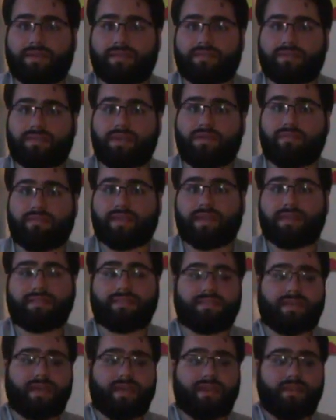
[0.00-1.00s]
So with that
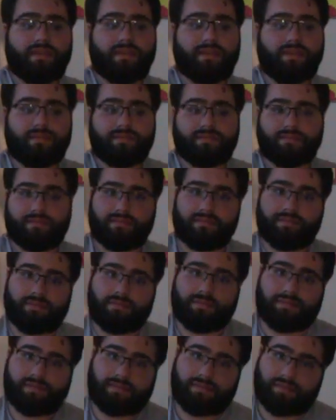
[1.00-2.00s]
said,
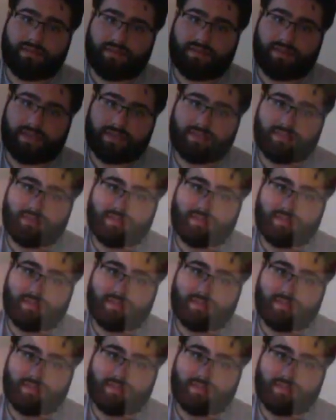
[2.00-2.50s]
next